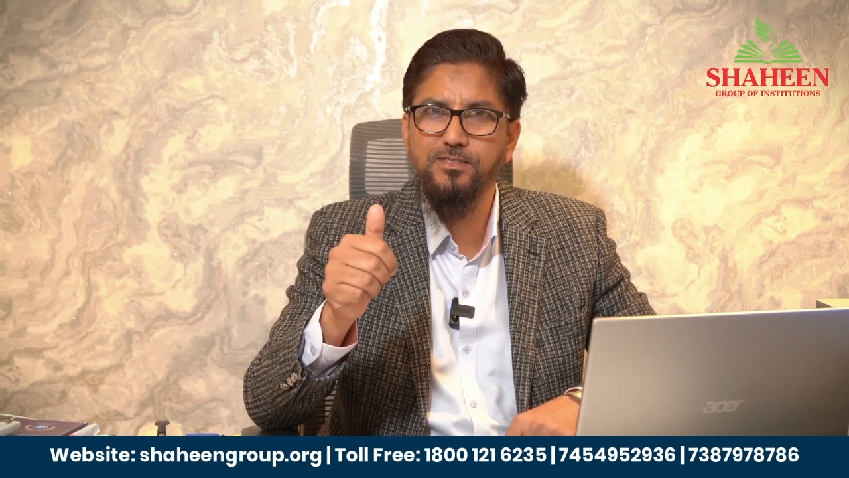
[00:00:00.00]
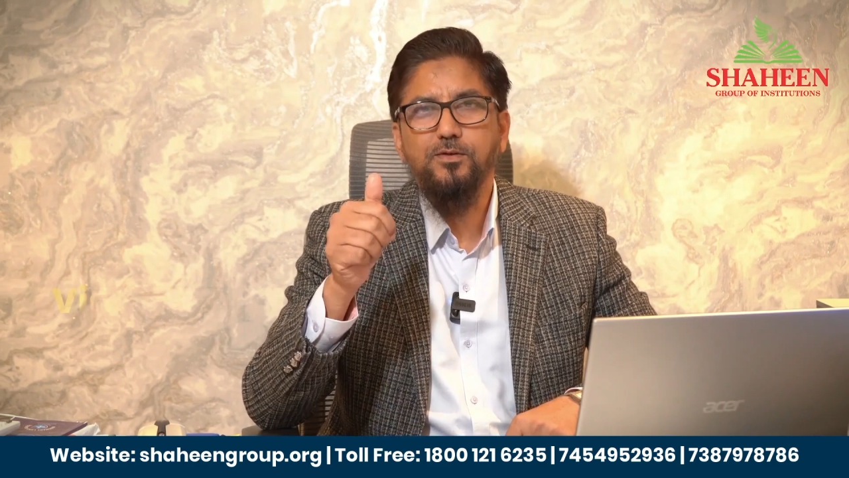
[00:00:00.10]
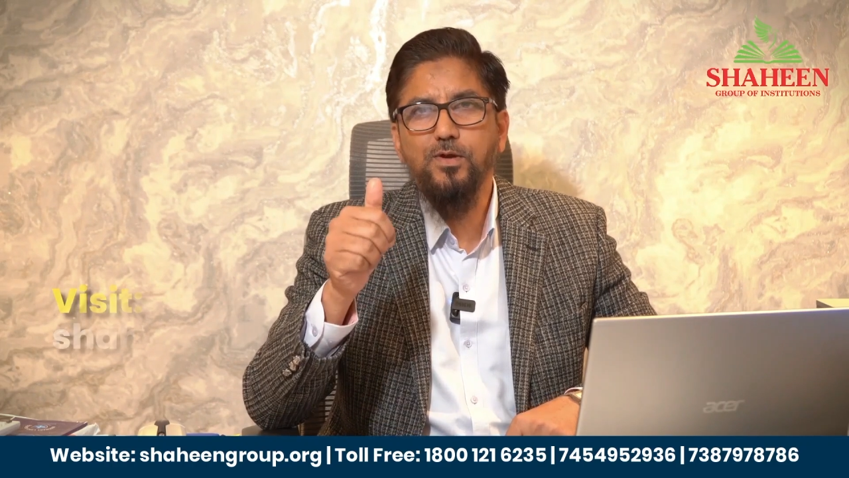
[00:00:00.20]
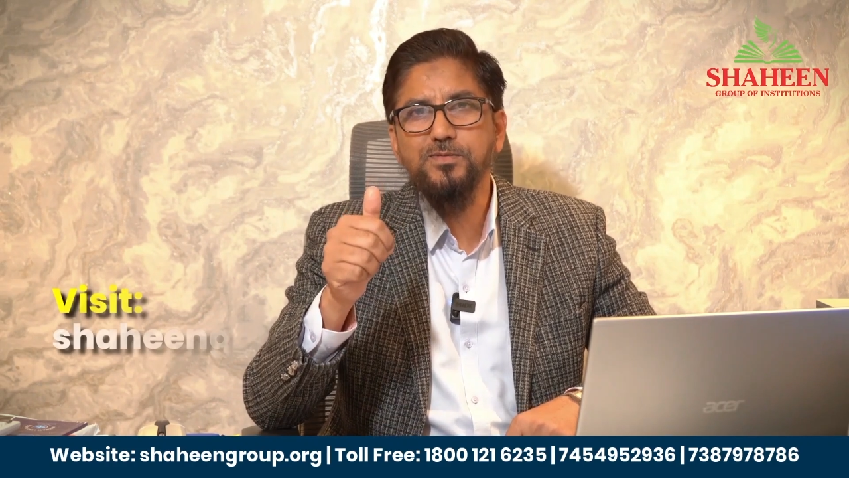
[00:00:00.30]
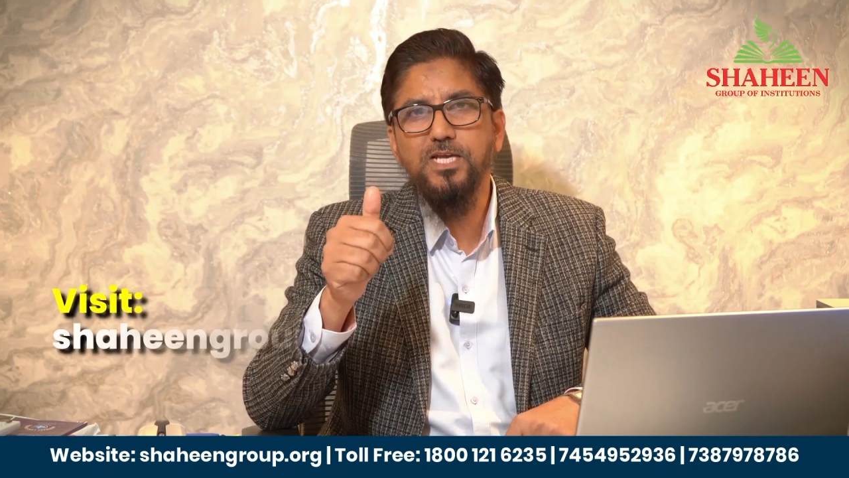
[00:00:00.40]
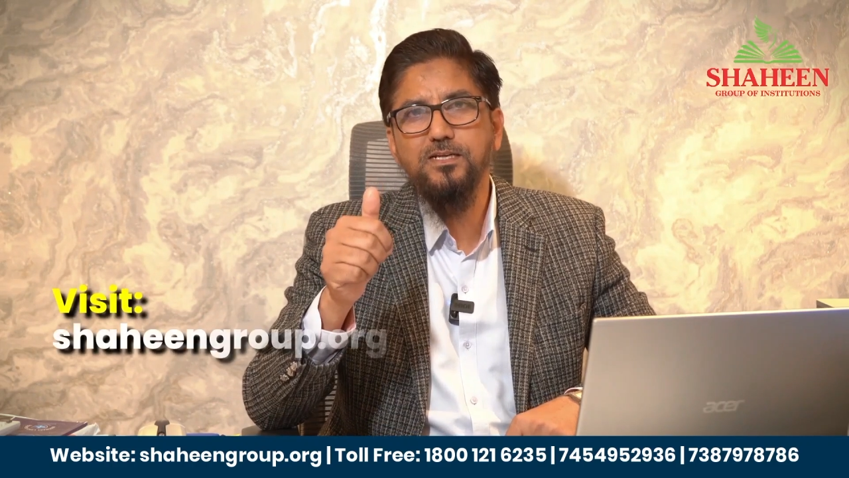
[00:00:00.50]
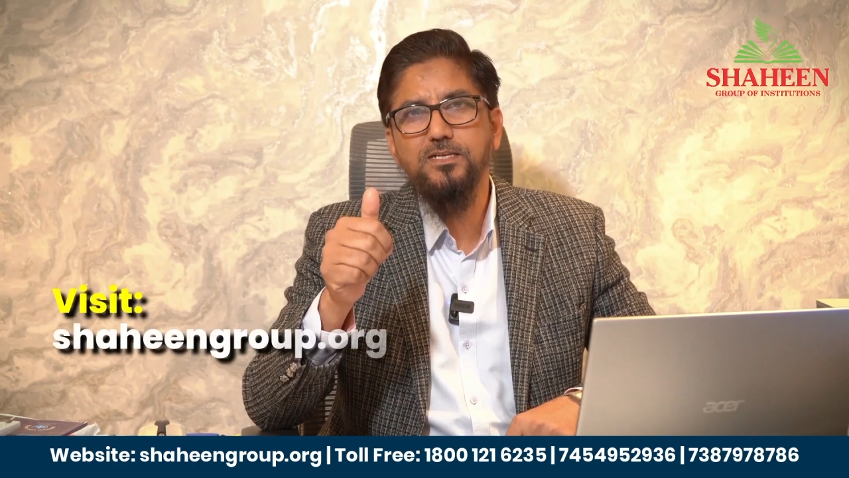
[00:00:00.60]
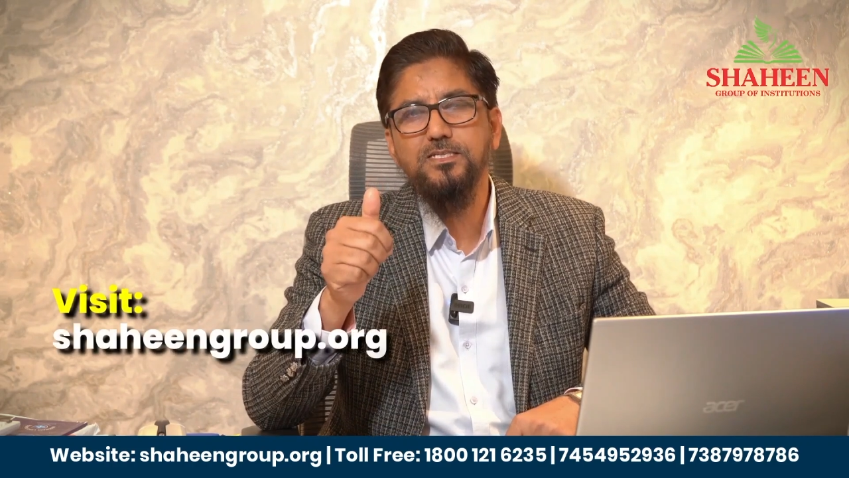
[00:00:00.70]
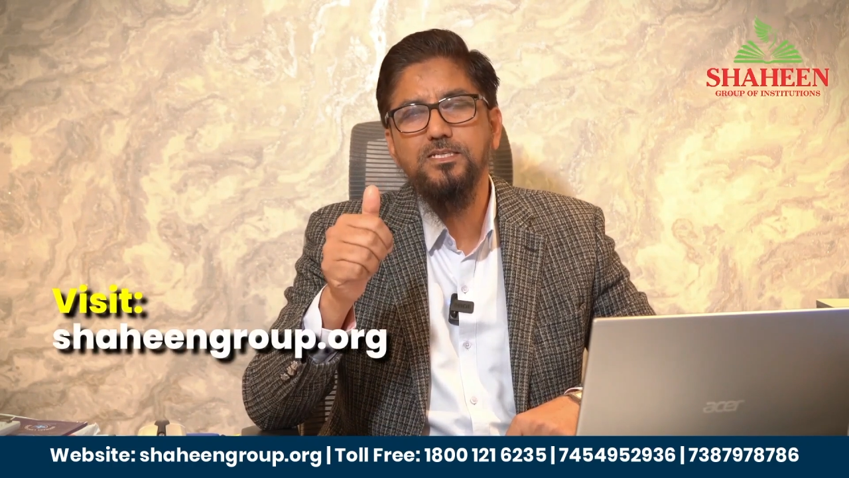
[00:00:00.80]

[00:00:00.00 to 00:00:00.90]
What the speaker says: The website is